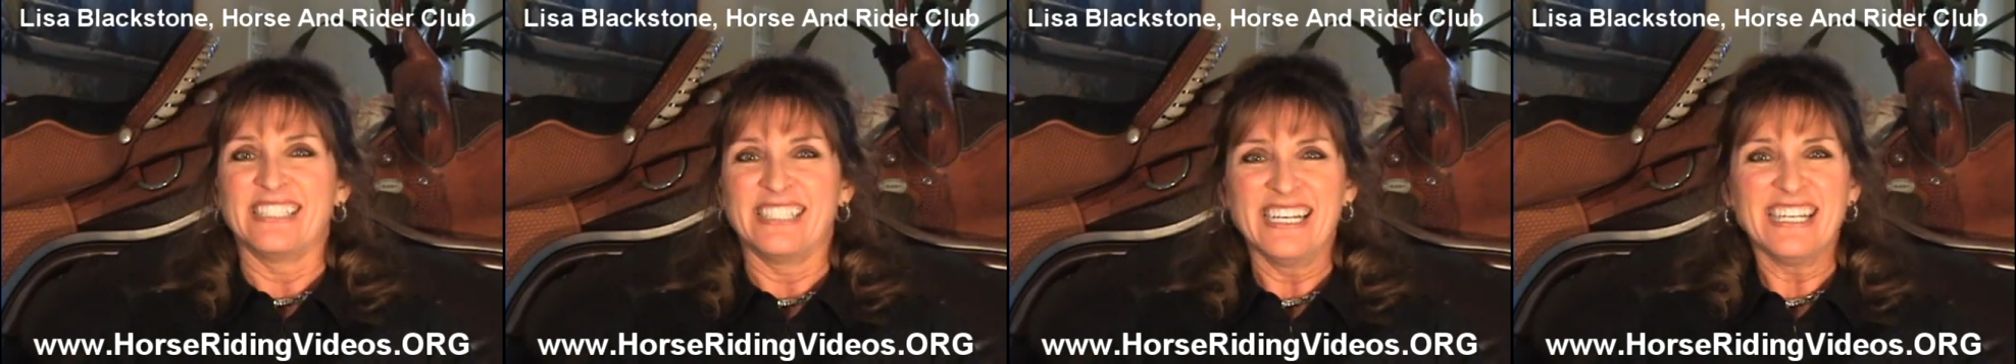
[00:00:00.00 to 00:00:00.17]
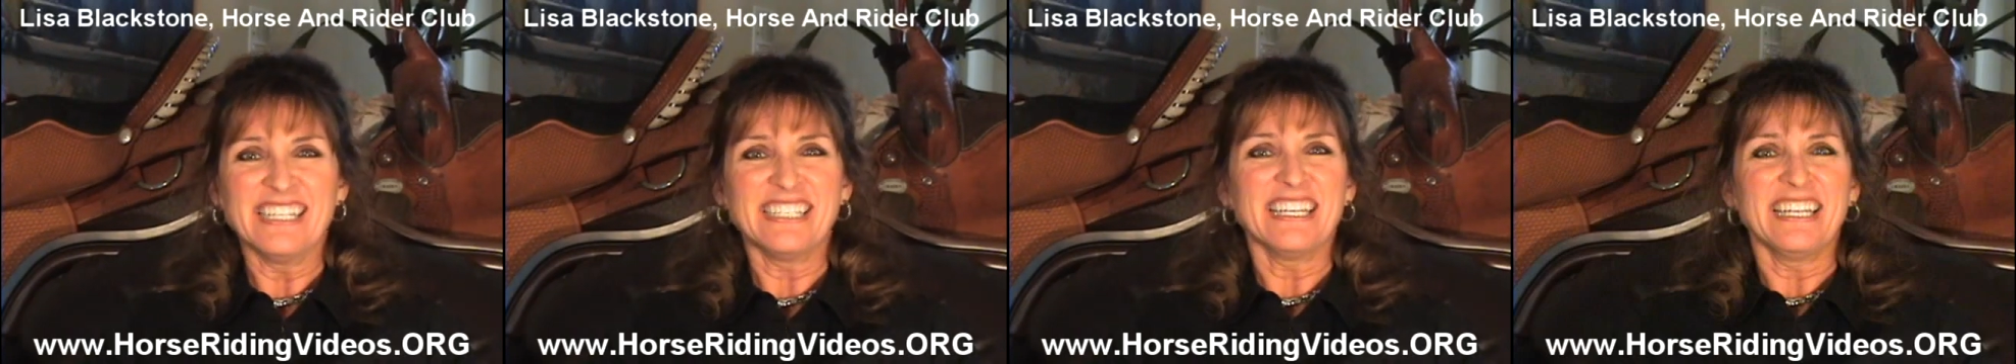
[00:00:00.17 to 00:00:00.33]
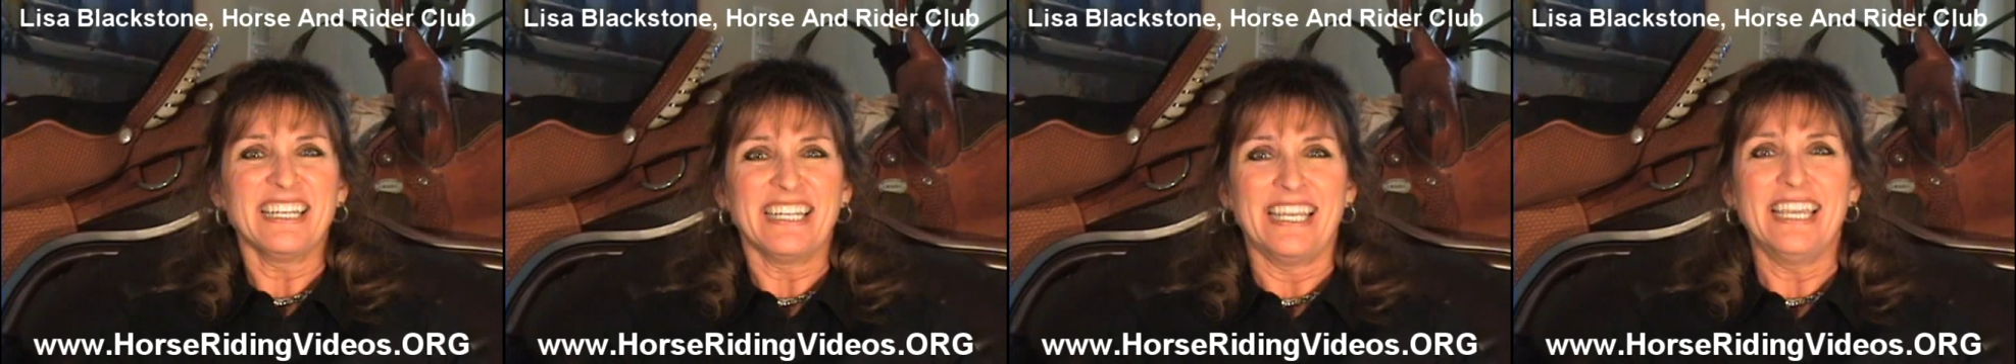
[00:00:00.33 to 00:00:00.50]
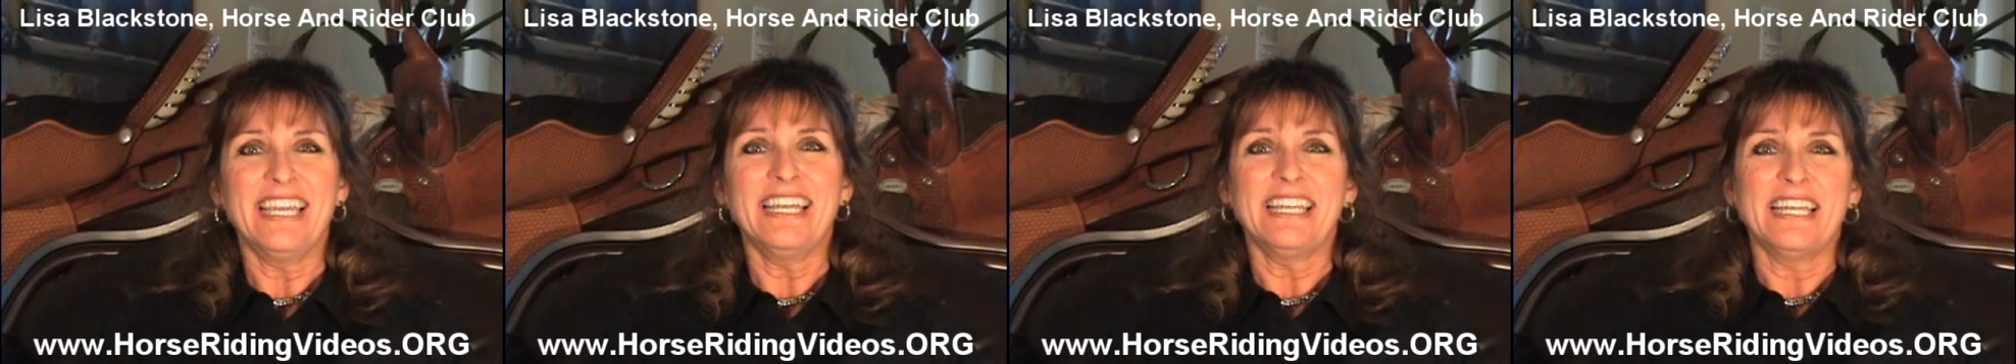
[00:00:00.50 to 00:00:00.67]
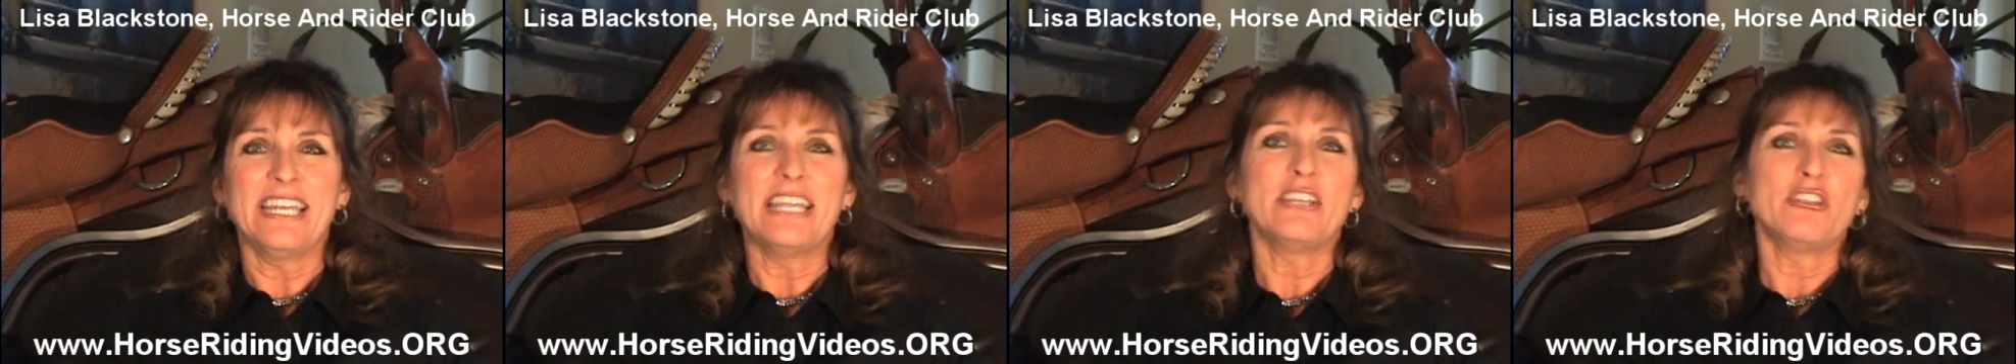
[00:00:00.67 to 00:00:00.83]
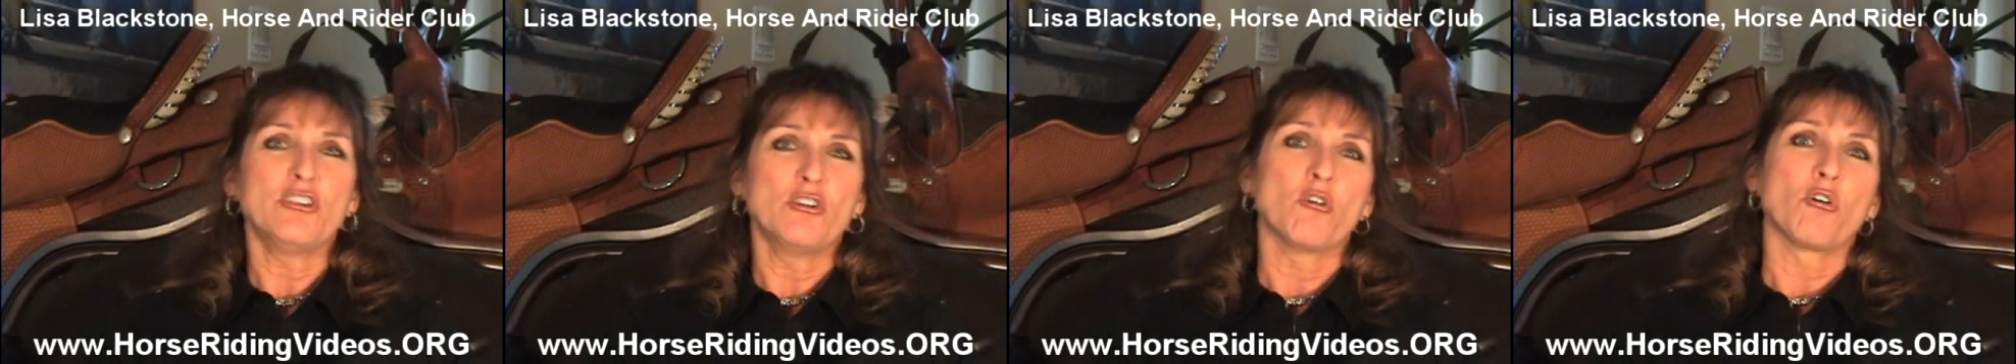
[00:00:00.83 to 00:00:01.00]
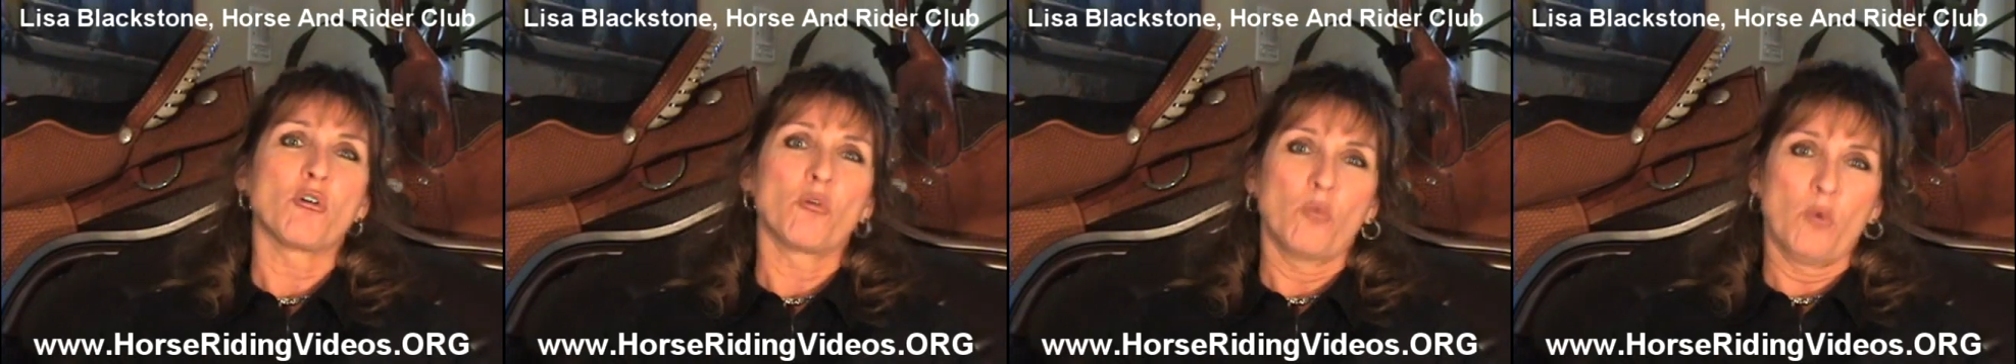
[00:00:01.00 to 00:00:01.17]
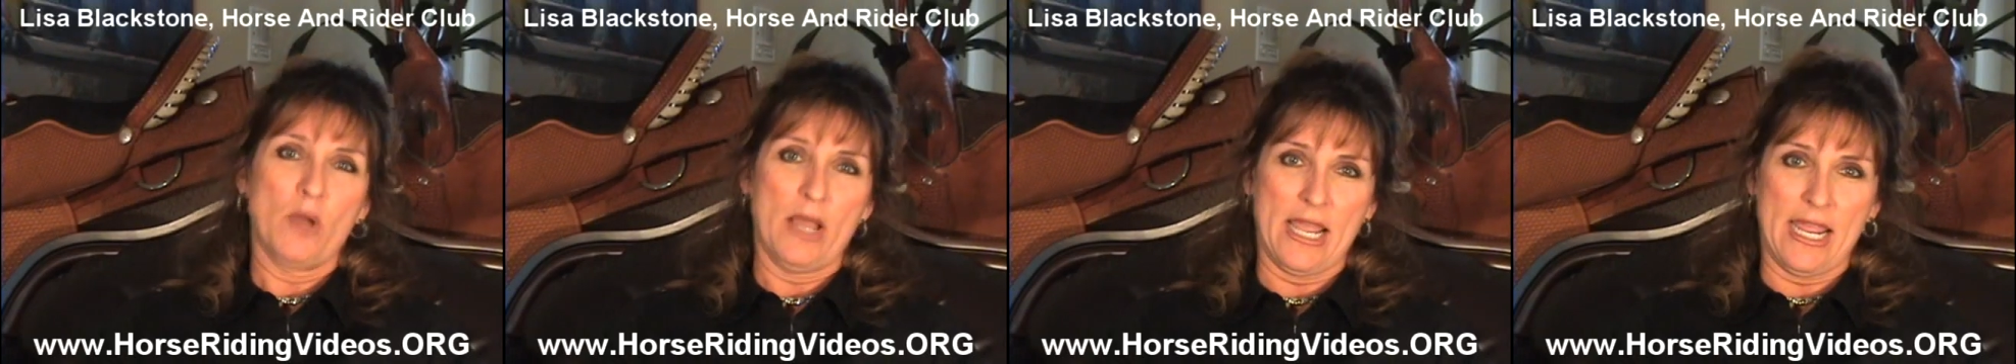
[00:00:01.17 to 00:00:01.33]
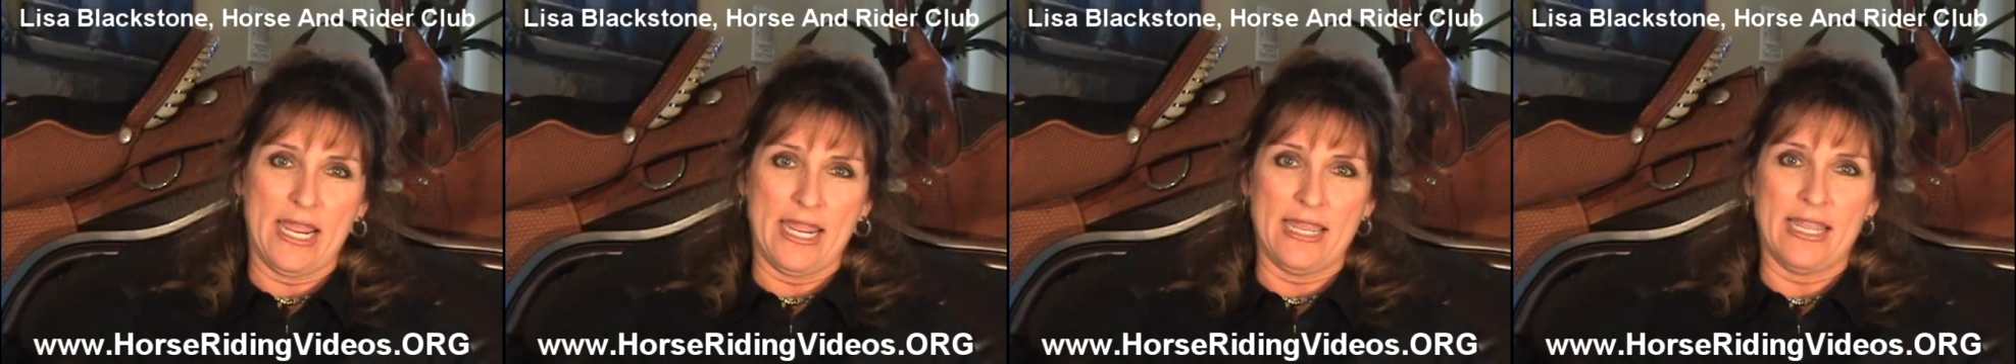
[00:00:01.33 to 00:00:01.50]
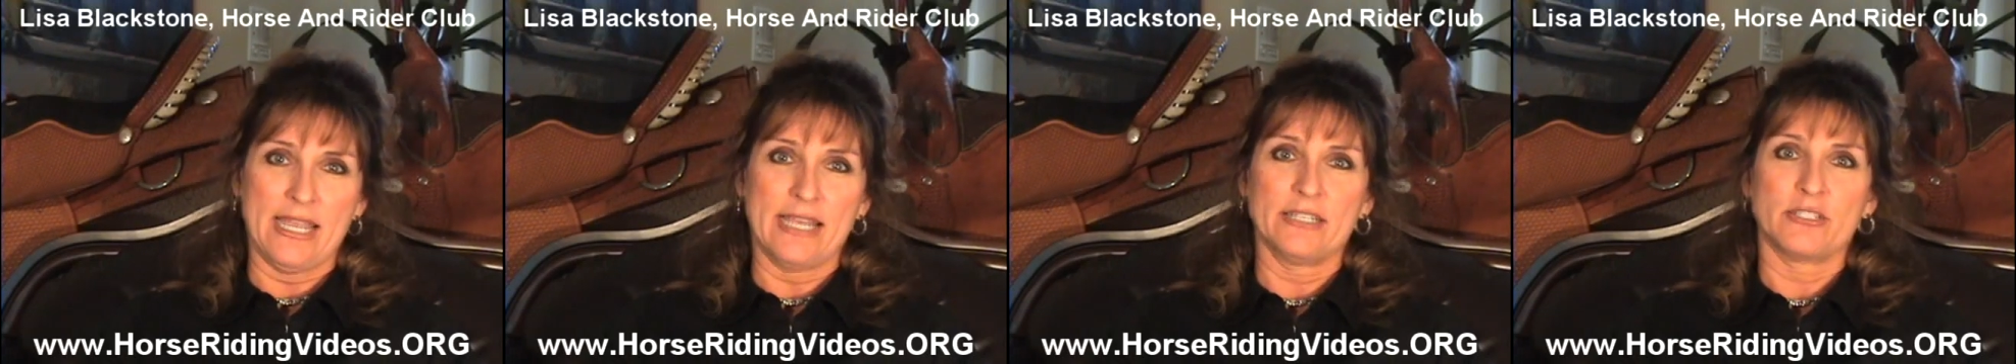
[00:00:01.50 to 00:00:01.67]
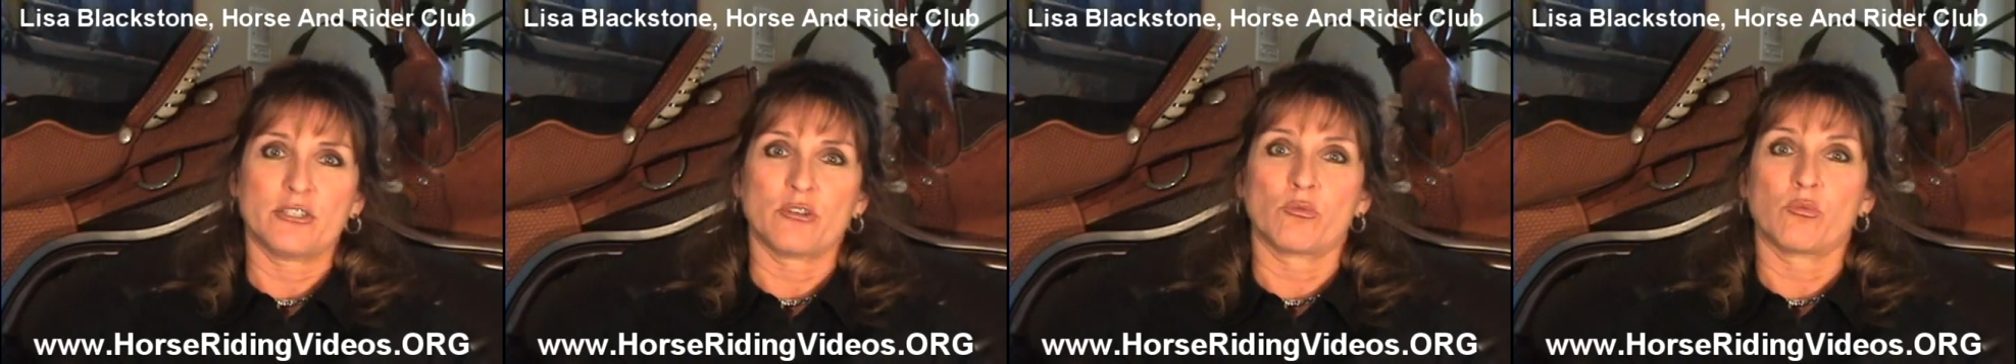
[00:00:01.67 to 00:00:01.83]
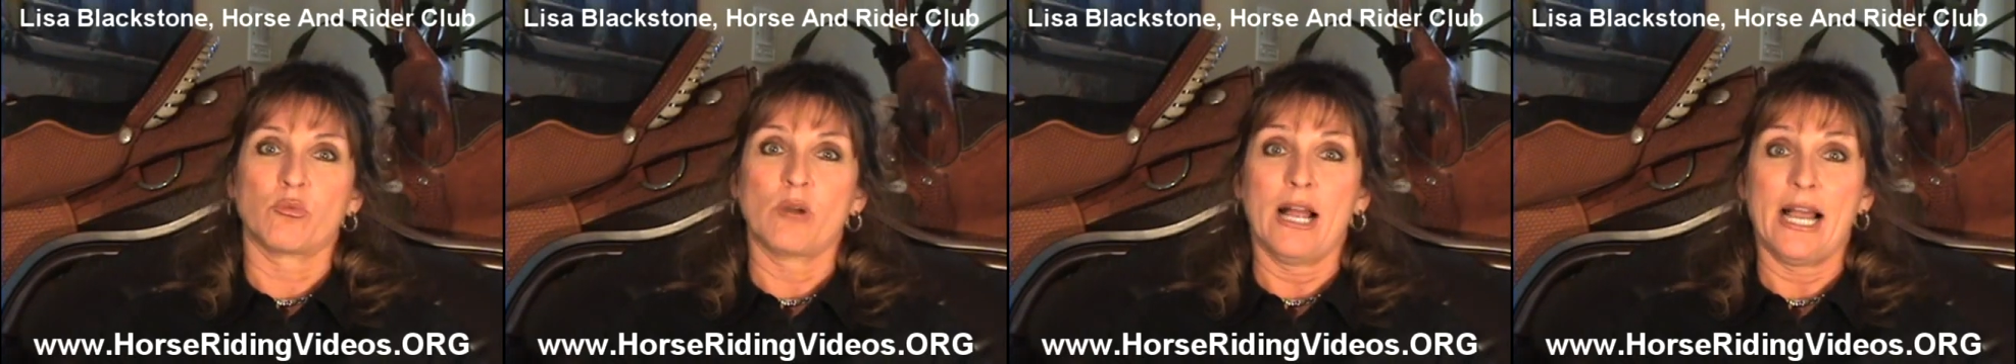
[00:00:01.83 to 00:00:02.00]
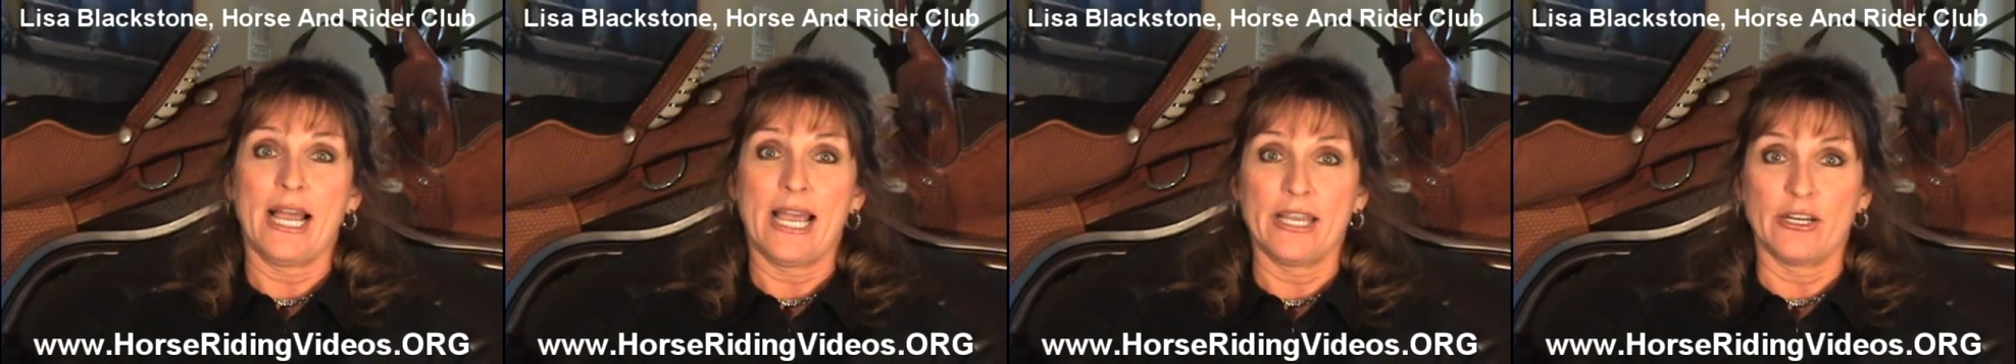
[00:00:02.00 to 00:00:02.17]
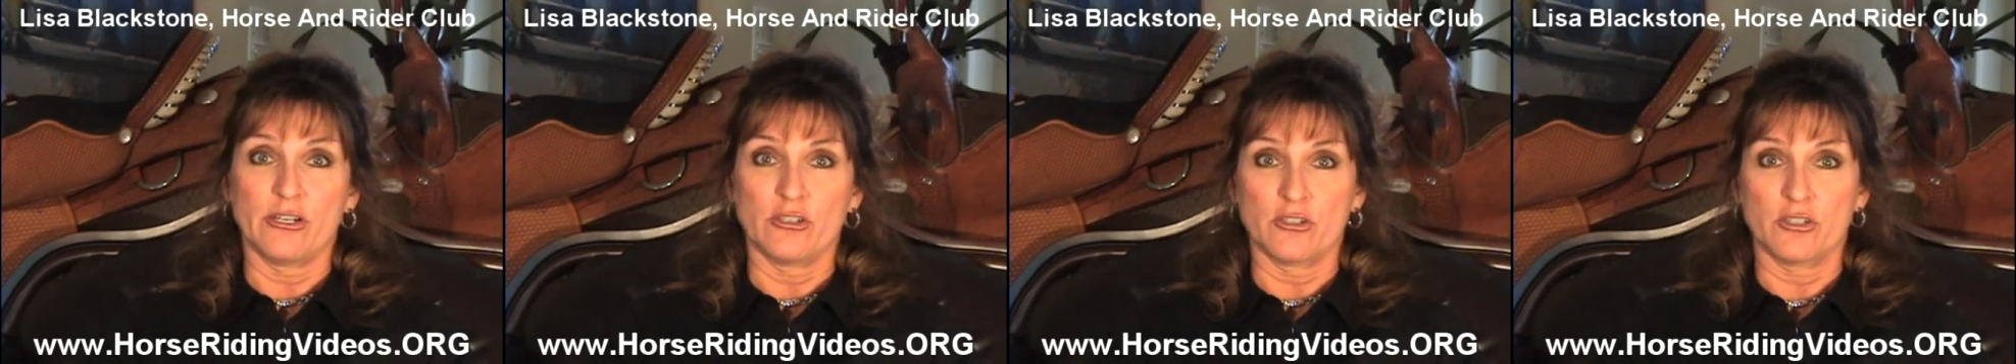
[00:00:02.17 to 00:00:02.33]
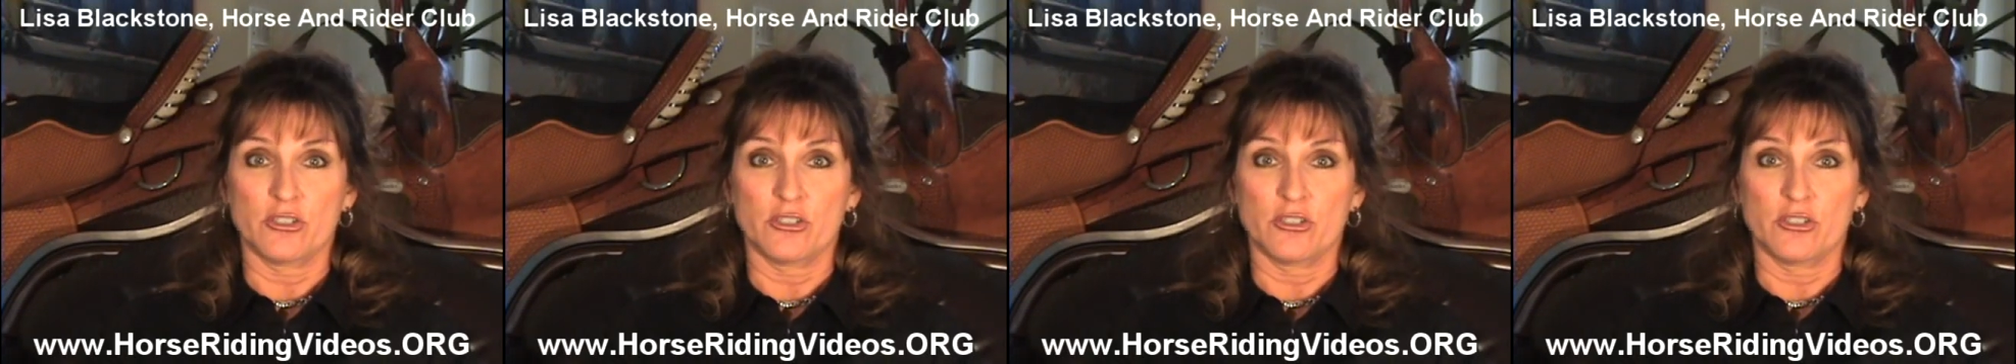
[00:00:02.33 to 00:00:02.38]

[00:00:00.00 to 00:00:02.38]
doesn't get in your way as a rider,